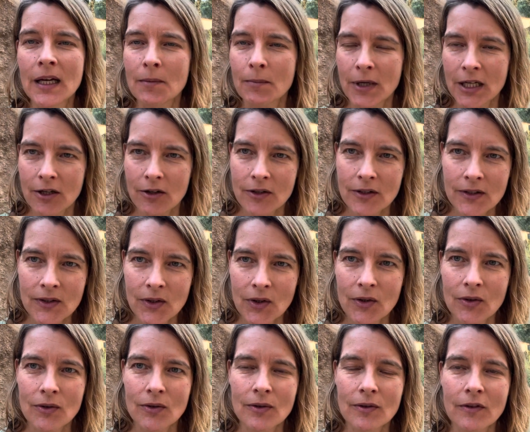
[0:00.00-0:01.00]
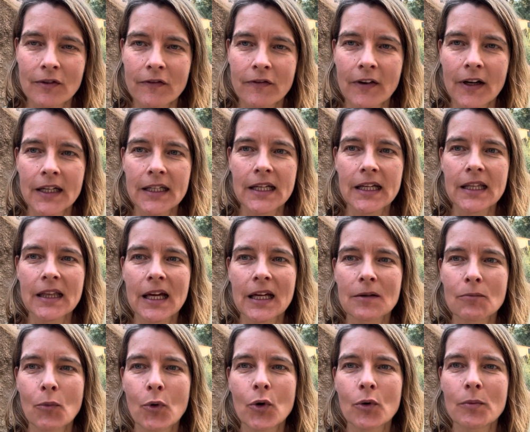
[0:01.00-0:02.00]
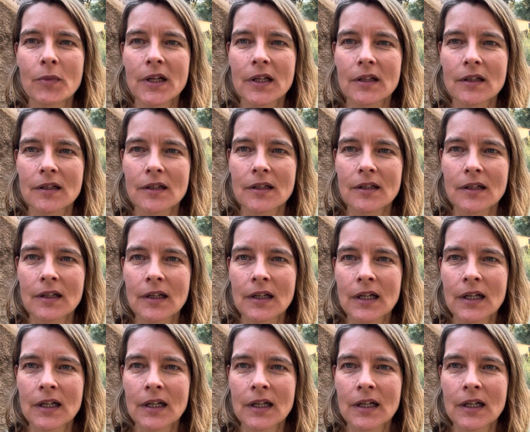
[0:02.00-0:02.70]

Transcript: but also finding that moment